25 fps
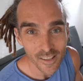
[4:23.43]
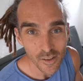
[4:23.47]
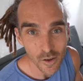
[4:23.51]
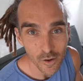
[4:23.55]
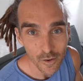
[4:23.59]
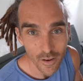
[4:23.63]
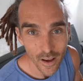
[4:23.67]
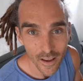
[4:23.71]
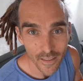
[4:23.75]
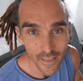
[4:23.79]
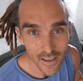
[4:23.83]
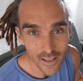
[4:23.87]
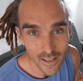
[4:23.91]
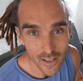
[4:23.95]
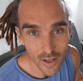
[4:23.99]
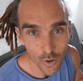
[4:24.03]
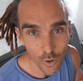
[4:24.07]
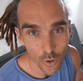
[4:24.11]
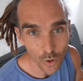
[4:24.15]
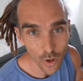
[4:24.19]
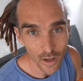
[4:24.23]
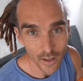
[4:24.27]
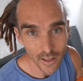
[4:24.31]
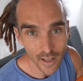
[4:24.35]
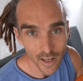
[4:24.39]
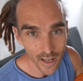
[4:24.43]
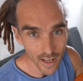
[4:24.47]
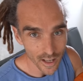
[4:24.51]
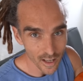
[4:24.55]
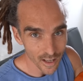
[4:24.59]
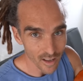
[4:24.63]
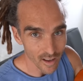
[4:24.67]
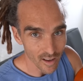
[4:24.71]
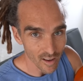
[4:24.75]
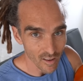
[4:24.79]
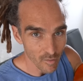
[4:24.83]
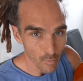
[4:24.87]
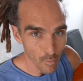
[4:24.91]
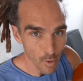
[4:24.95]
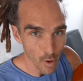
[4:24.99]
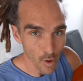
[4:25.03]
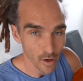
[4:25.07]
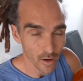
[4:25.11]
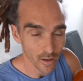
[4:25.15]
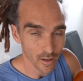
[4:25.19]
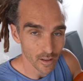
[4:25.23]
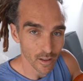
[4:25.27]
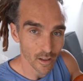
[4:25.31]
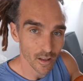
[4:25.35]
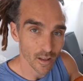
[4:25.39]
So I've had this cool idea of
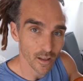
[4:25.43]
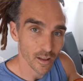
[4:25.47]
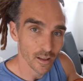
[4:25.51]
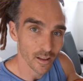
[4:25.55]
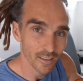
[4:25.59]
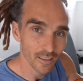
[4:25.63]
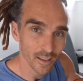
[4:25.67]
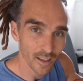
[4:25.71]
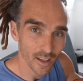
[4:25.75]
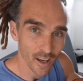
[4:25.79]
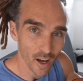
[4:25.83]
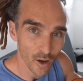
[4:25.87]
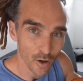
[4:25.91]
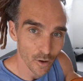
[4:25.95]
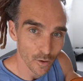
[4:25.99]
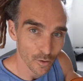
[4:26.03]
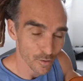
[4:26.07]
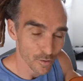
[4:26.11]
putting the Go